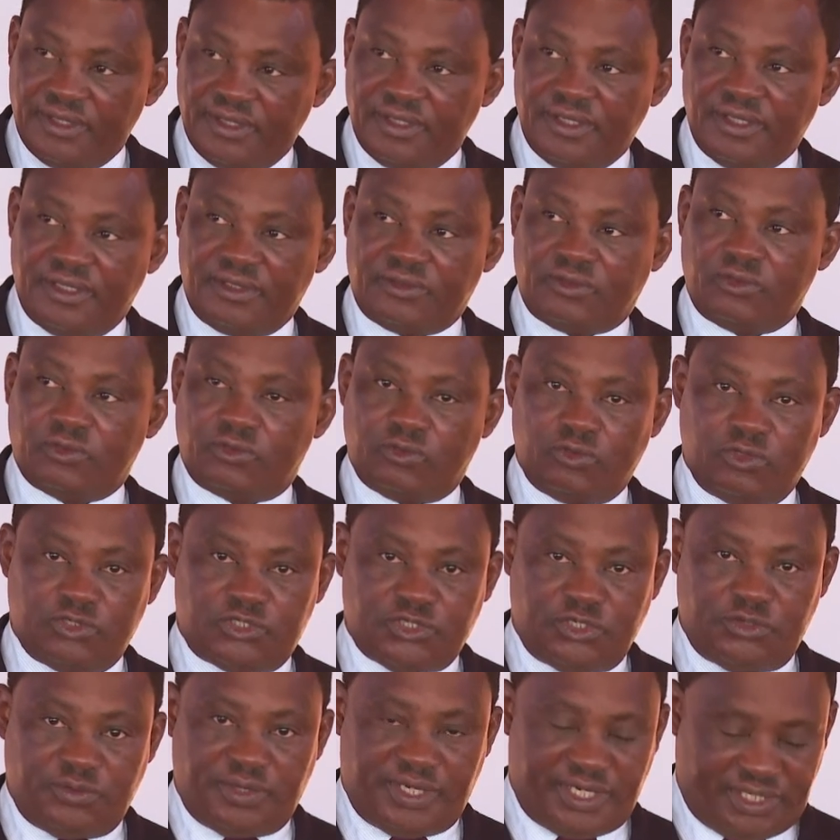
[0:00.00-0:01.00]
In
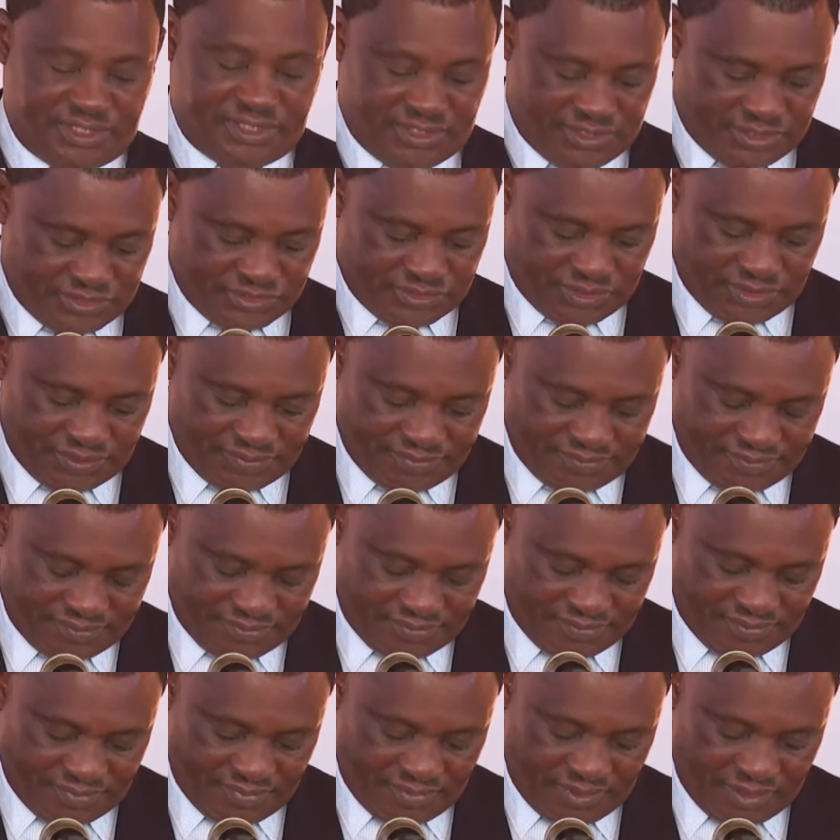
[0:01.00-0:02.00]
conclusion, Your Excellency,
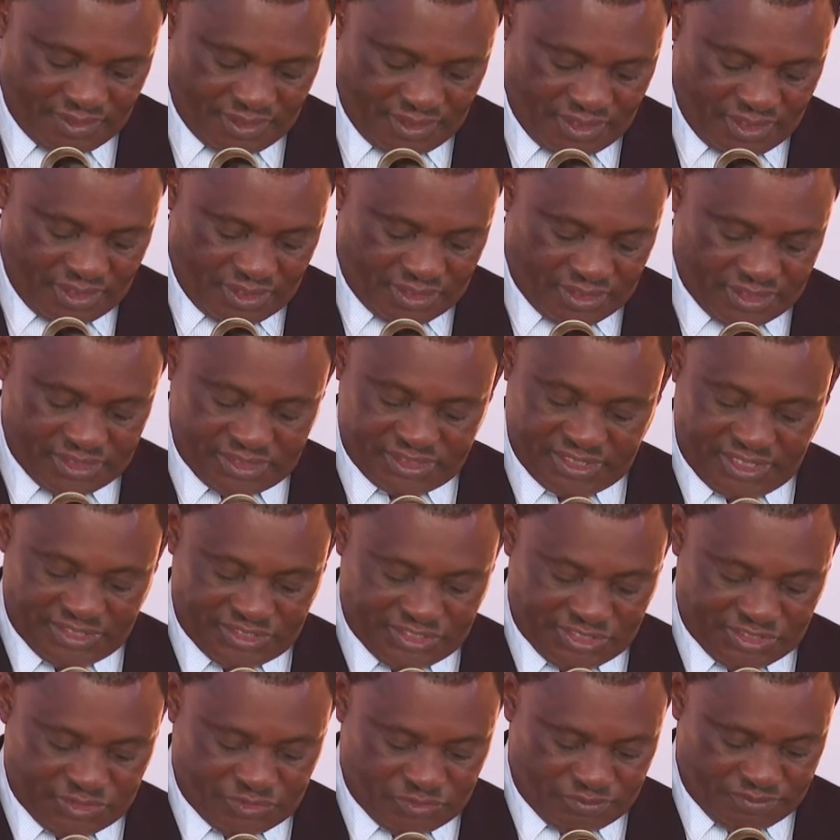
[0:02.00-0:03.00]
ladies and
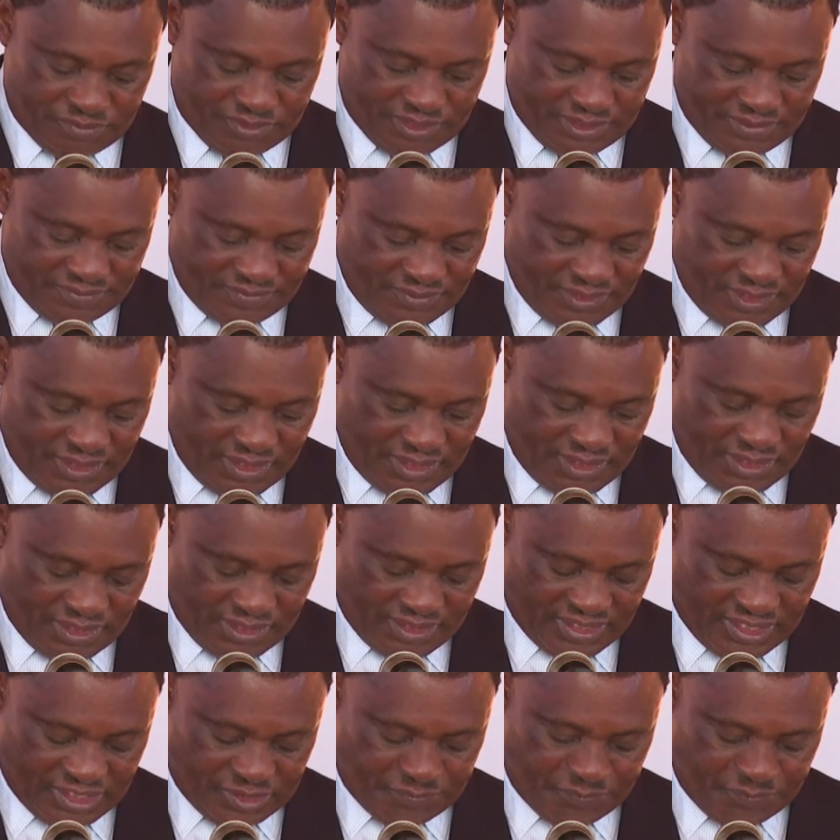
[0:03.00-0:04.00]
gentlemen,
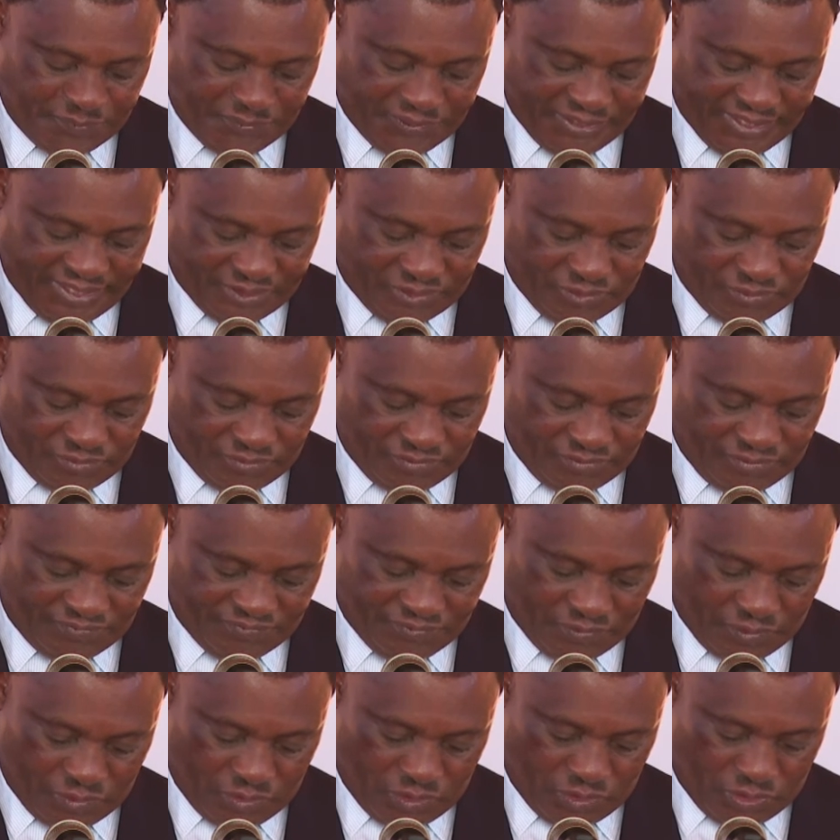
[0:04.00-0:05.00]
let us pray
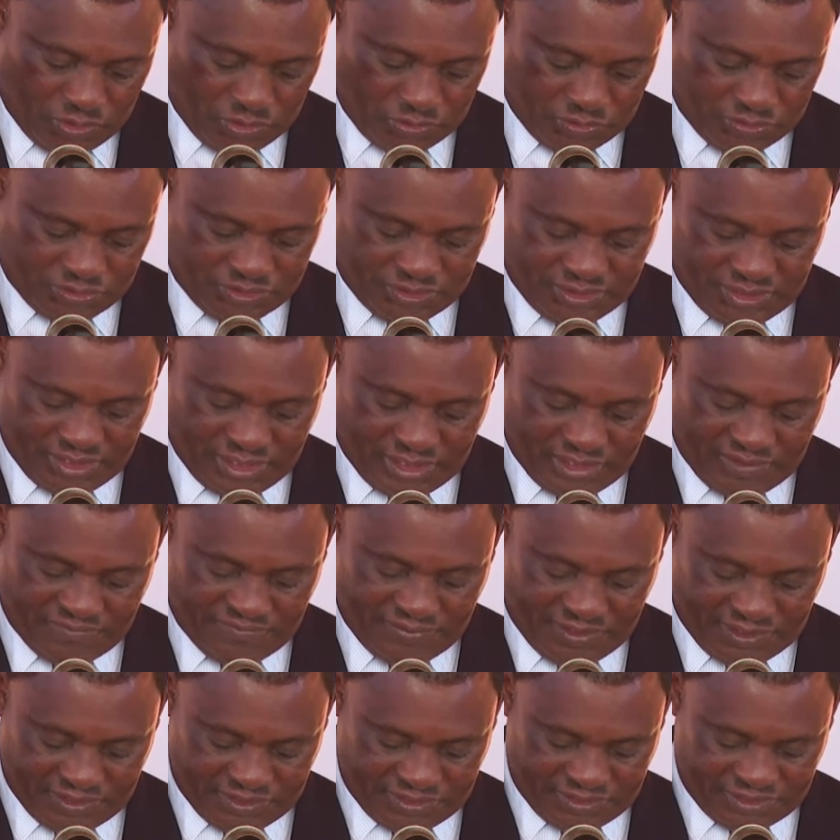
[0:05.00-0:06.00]
for God's
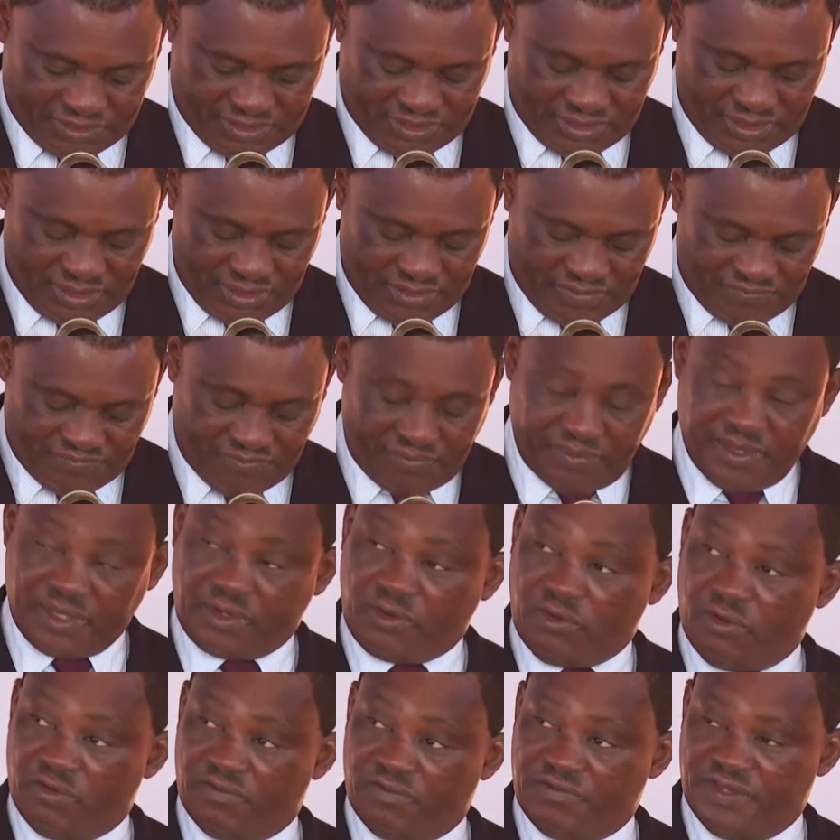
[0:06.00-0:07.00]
deliverance from the
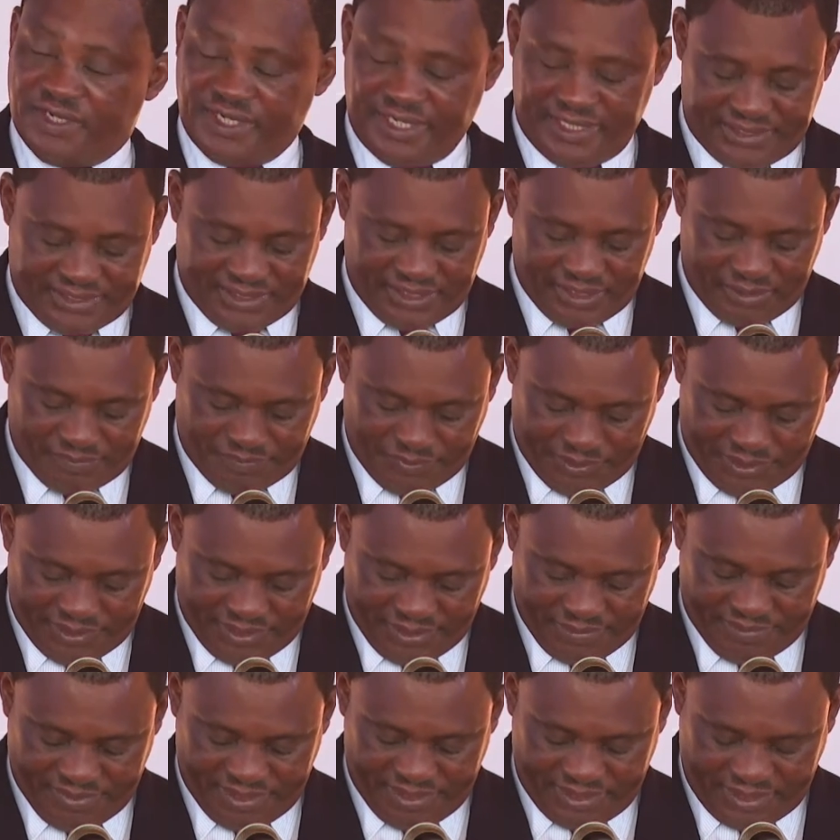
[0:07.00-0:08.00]
COVID-19
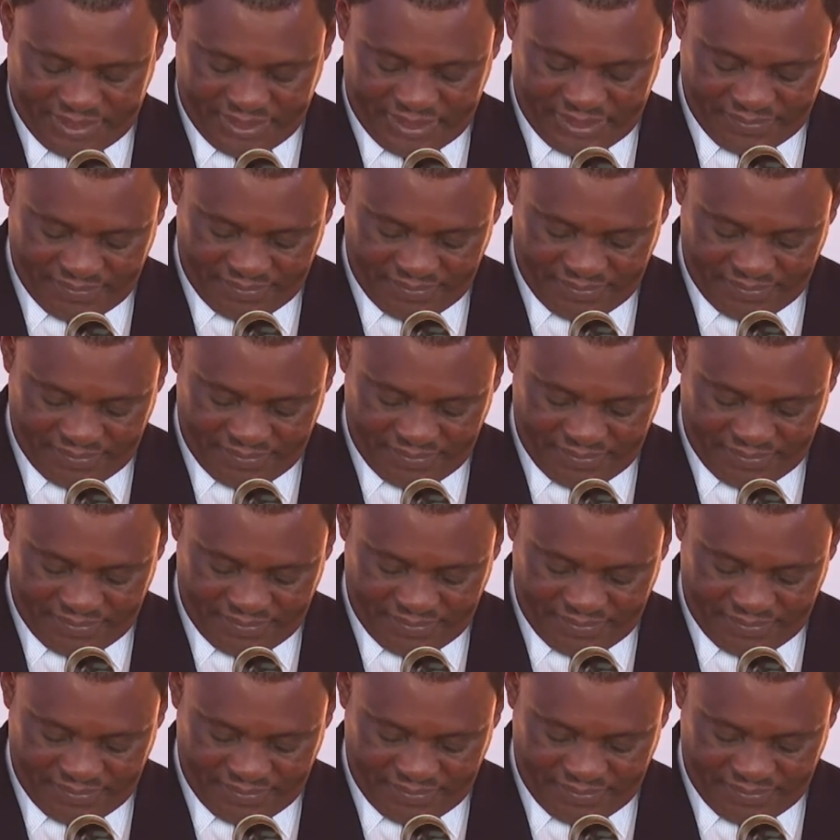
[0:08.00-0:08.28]
pandemic